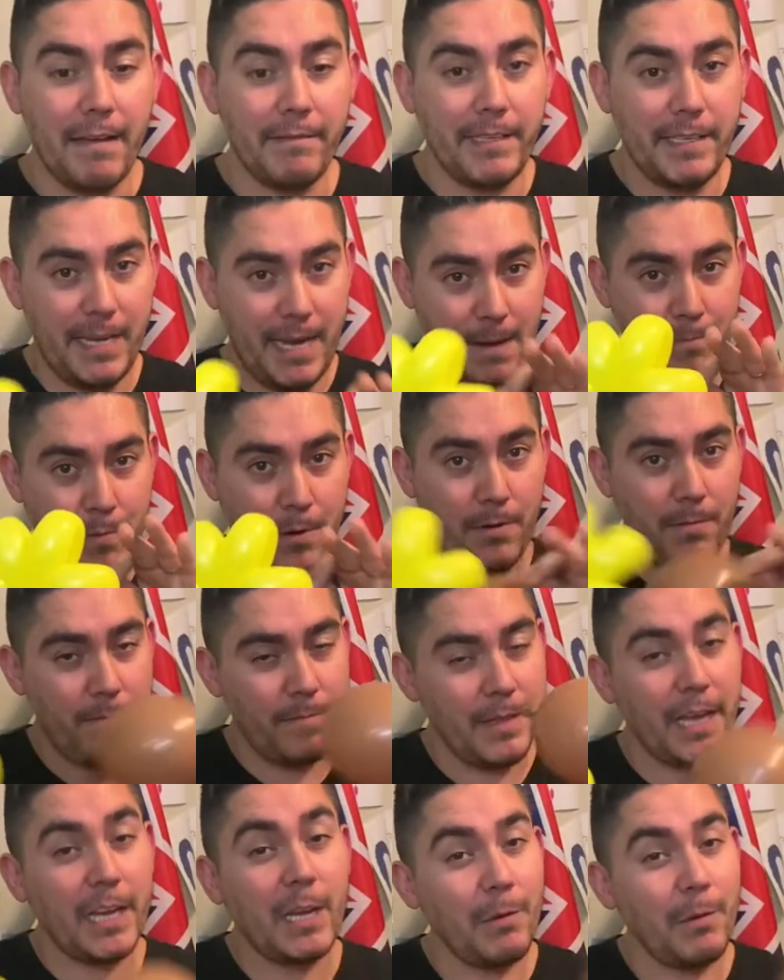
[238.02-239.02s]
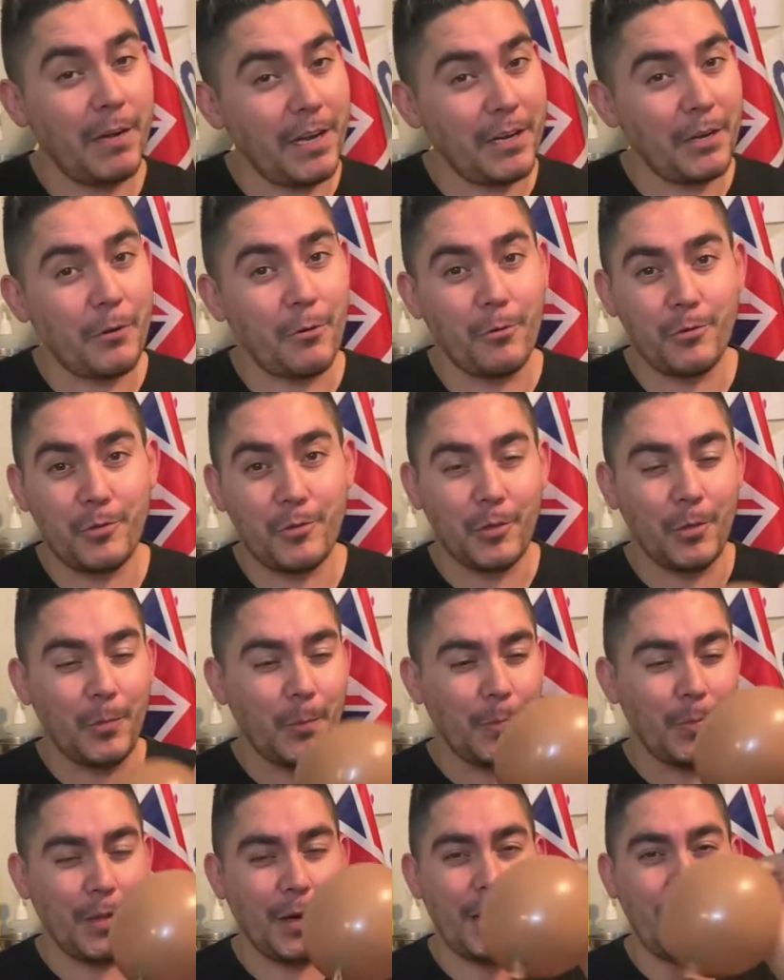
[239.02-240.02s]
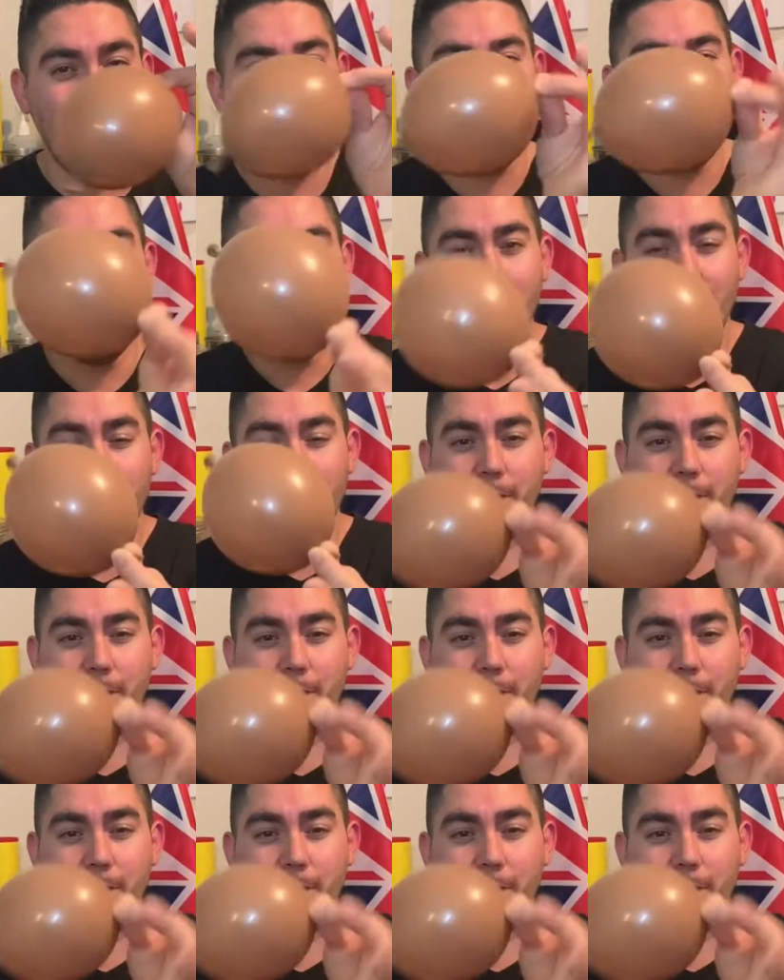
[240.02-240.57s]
it taper. That could be kind of cool too. Alrighty, so